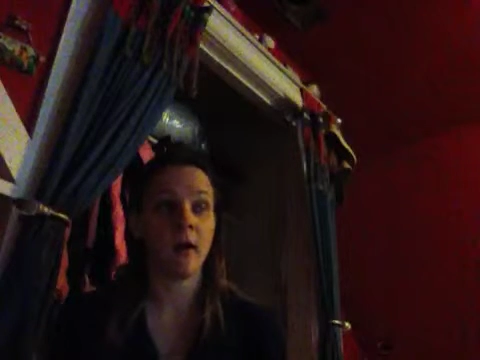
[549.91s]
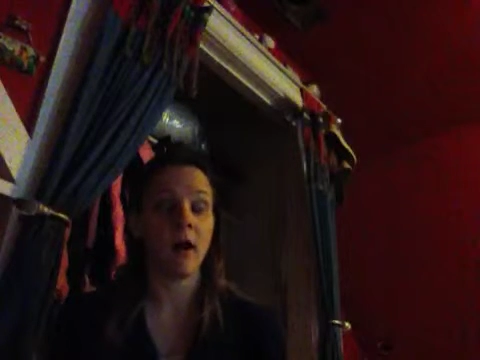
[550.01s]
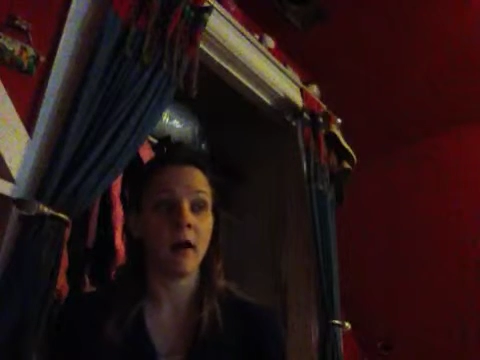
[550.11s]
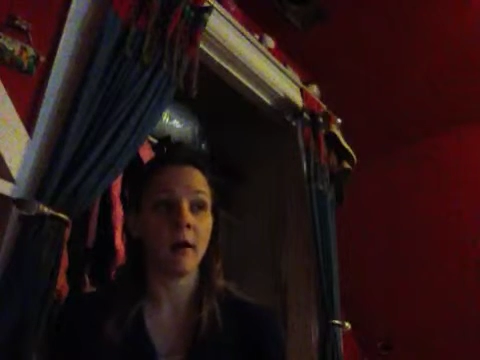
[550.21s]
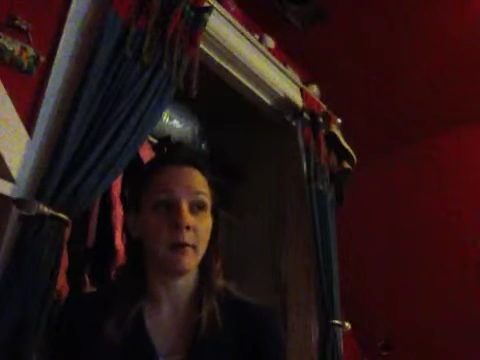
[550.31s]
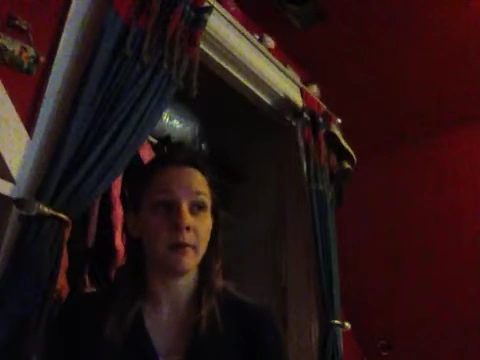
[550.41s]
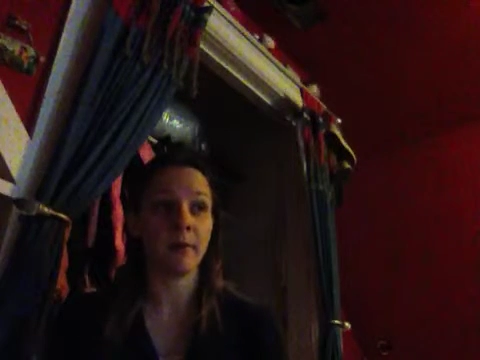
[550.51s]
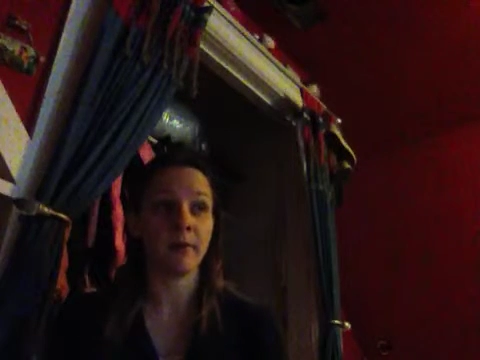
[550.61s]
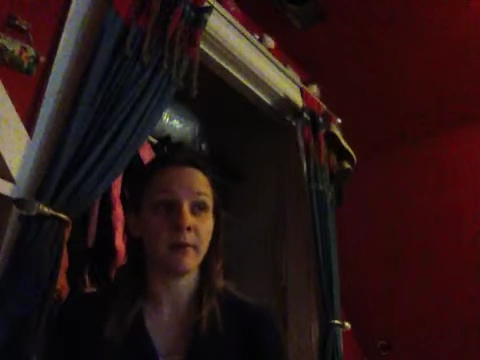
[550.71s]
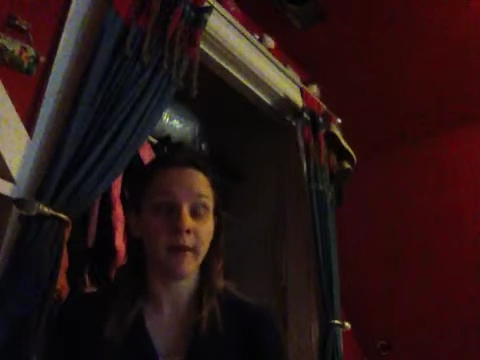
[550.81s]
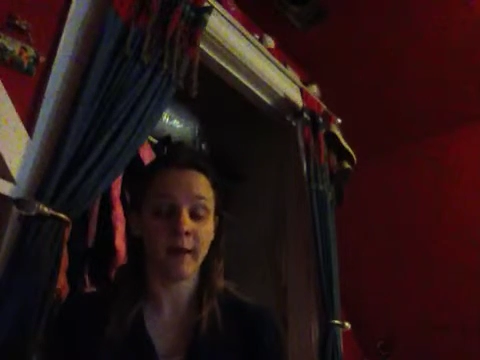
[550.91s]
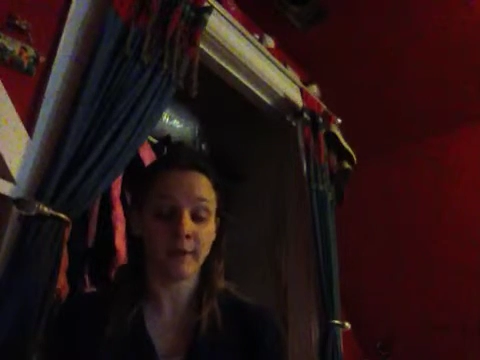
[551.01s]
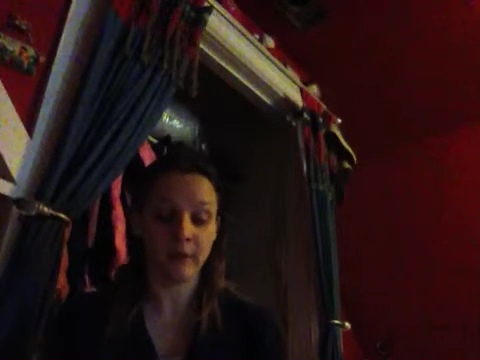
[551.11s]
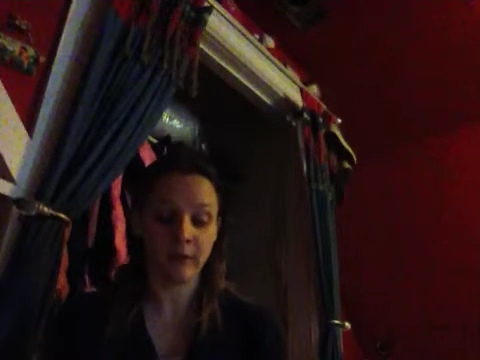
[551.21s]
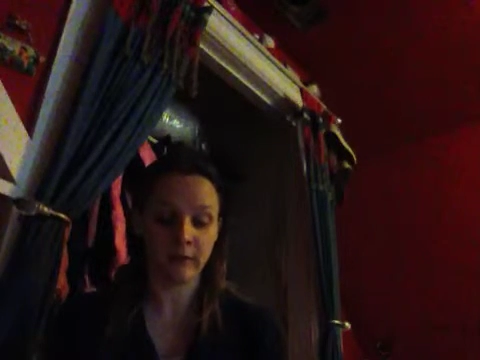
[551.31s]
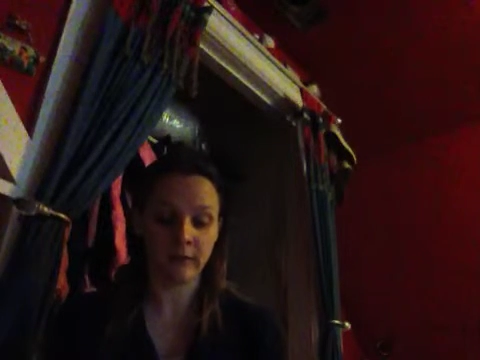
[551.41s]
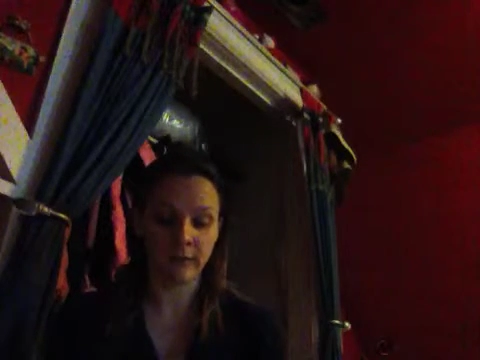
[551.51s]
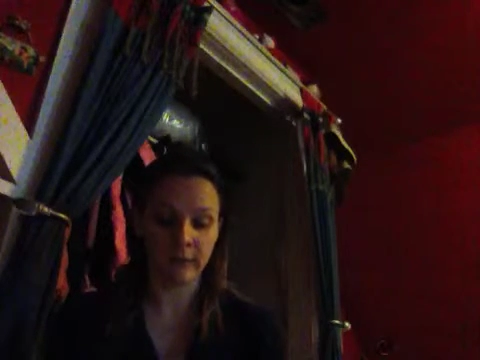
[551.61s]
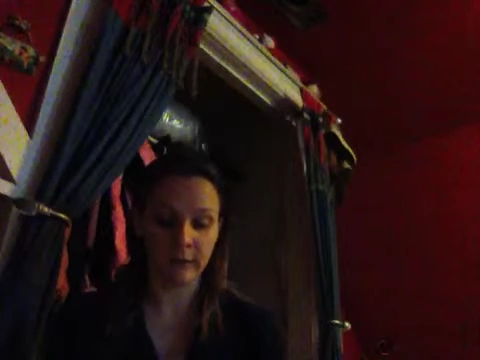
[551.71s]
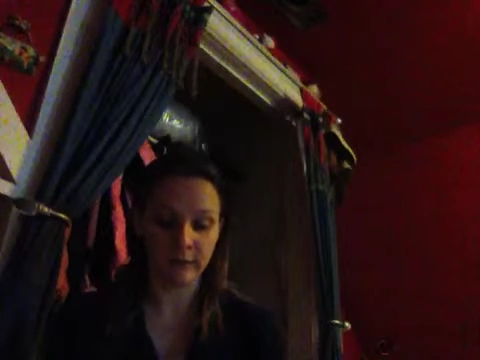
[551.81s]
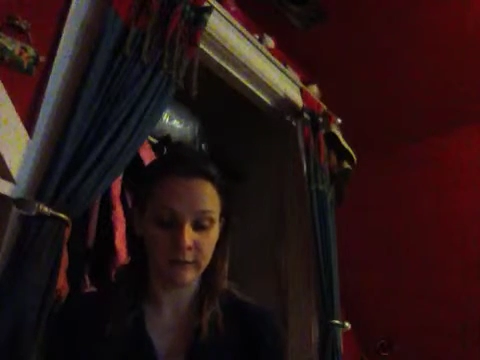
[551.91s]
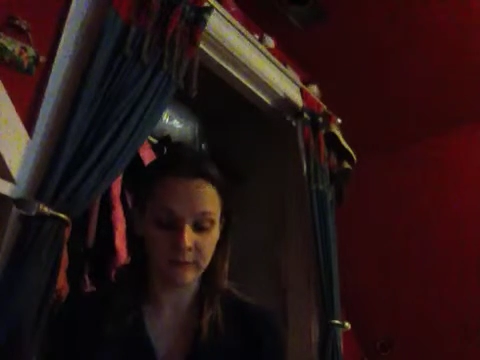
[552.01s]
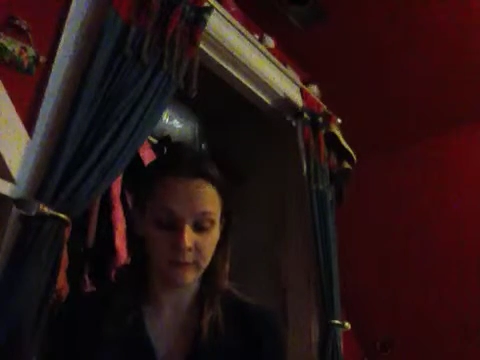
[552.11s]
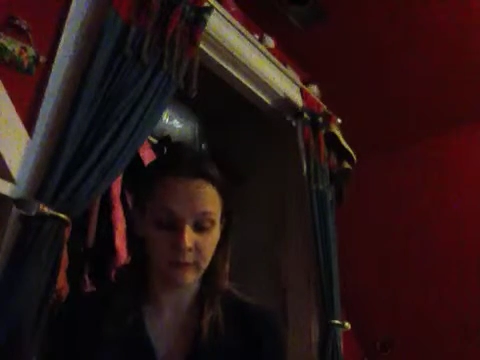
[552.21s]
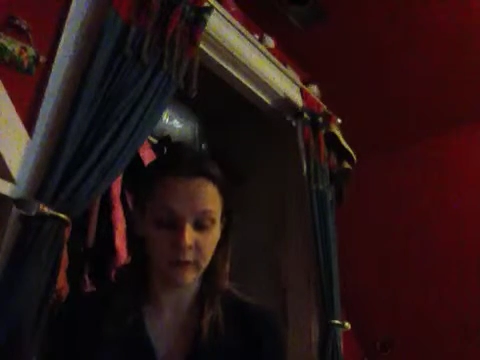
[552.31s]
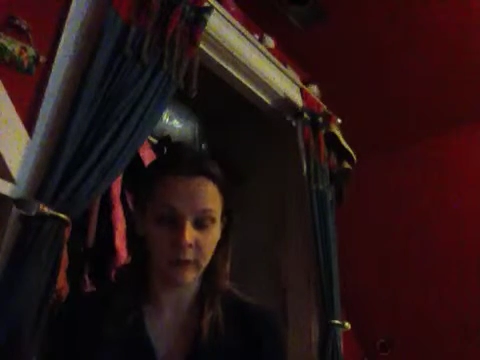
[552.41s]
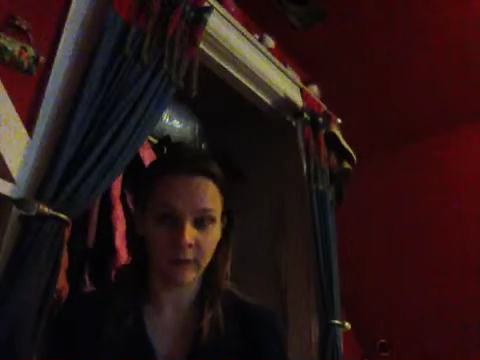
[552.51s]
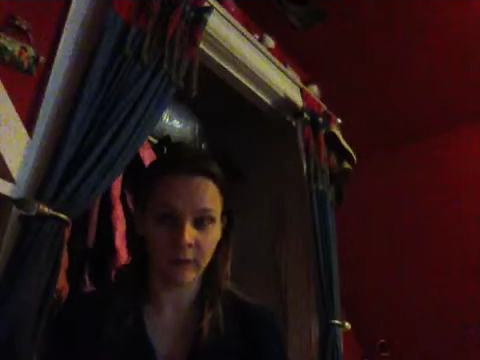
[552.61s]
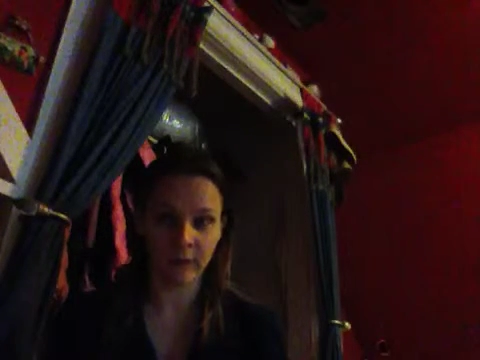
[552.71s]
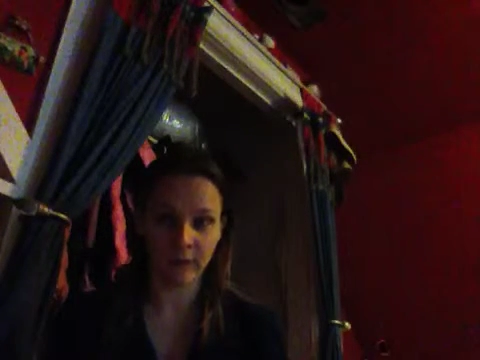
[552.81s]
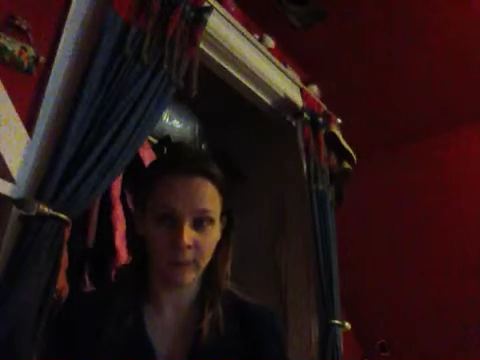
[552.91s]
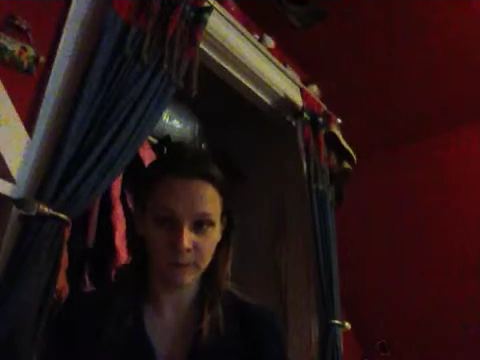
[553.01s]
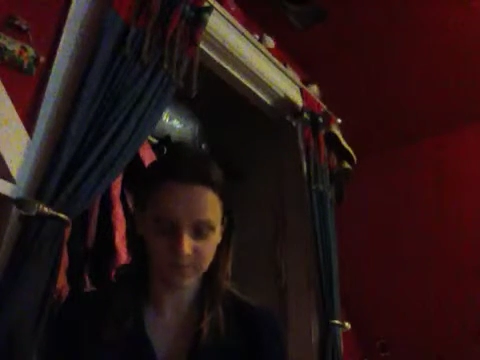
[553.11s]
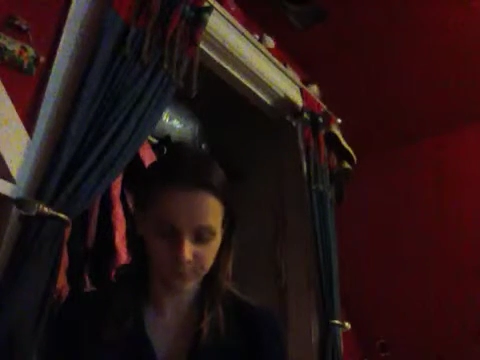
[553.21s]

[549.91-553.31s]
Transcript: um, computer animated scene. It's so cool.